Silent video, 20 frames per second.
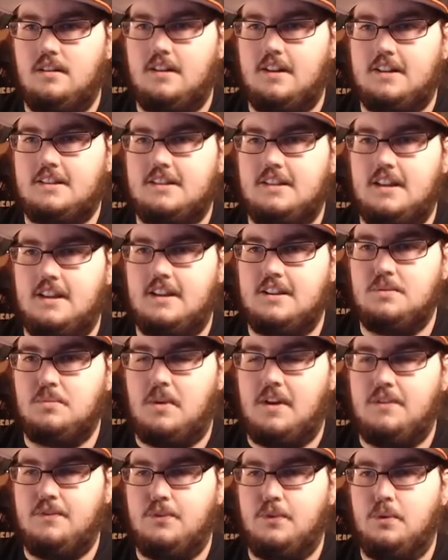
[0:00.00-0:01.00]
next to his
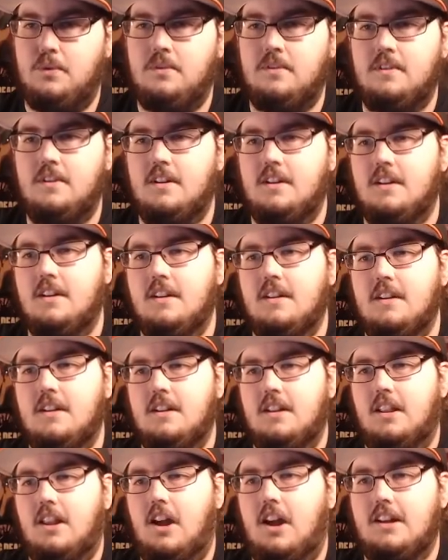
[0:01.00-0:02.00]
waifu.
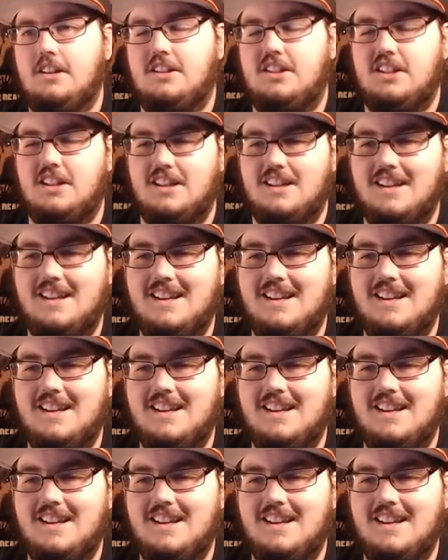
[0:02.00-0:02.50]
Launch.